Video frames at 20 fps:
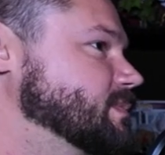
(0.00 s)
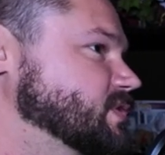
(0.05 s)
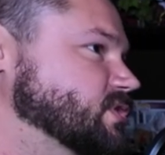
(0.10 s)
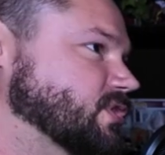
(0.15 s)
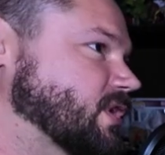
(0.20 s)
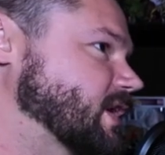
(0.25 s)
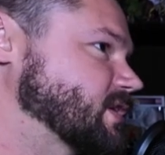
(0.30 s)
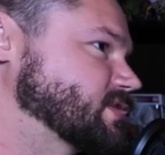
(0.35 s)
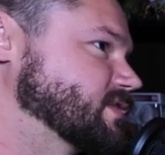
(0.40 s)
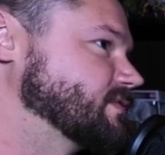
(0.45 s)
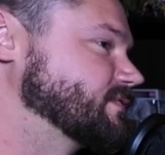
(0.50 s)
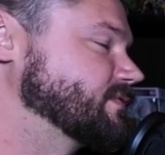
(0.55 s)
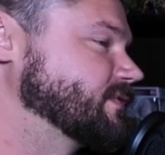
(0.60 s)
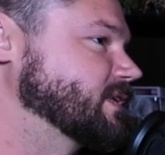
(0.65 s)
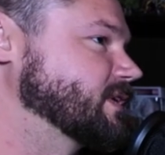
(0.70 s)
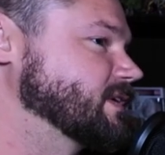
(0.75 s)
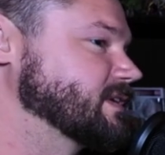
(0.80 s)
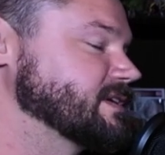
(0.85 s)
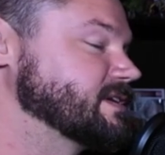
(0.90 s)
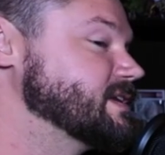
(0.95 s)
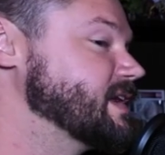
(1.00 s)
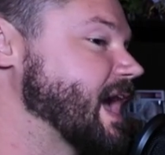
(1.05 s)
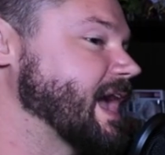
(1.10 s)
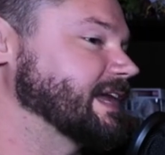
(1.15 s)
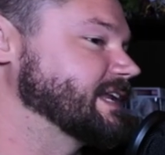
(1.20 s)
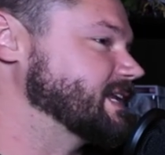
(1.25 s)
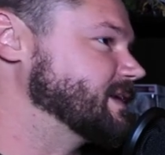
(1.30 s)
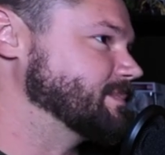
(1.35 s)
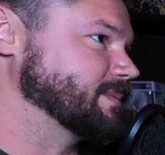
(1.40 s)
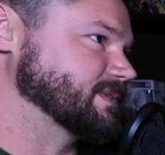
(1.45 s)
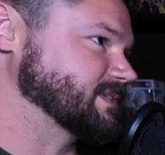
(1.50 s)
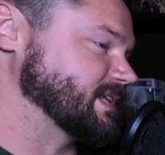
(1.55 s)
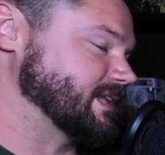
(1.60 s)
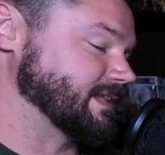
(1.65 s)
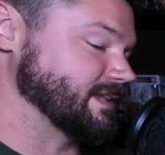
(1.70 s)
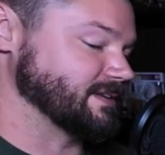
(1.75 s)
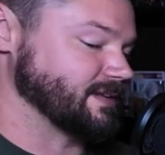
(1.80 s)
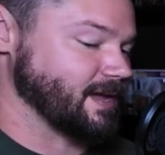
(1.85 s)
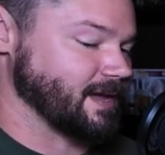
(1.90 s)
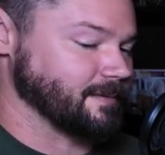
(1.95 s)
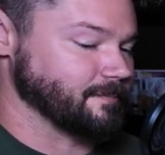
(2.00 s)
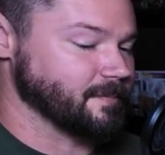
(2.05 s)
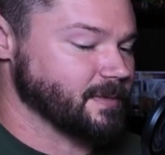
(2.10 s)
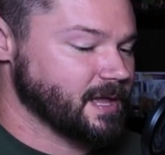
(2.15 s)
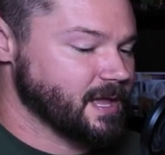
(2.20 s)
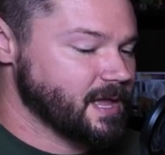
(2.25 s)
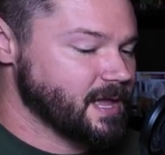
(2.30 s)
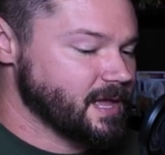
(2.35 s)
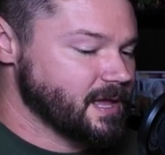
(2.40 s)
discretion for 90% of the time. Yeah.